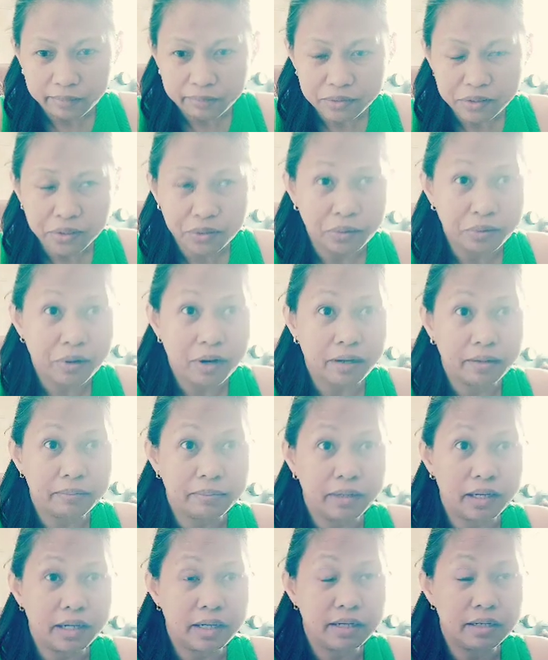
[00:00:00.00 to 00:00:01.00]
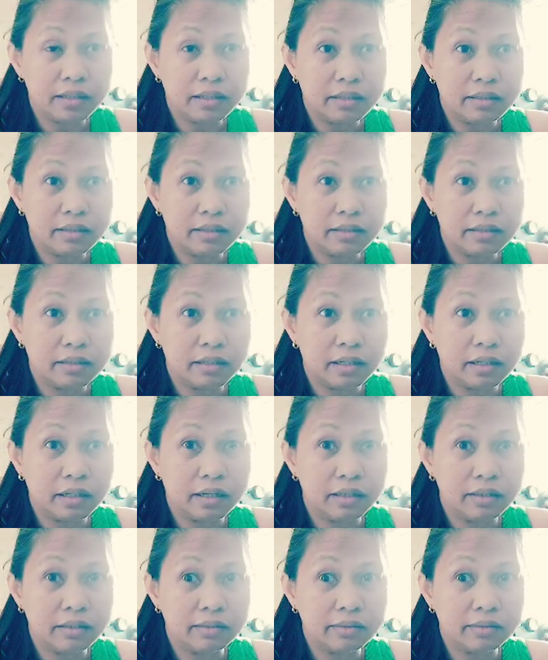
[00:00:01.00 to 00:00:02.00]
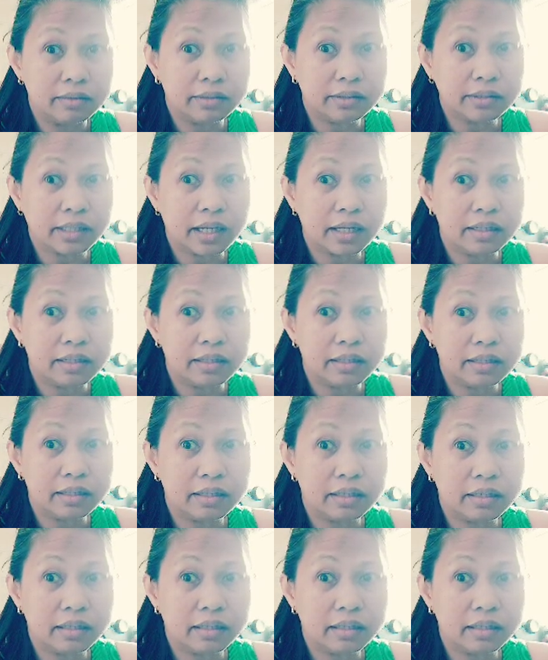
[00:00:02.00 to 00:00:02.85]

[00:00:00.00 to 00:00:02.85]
She rang me and said,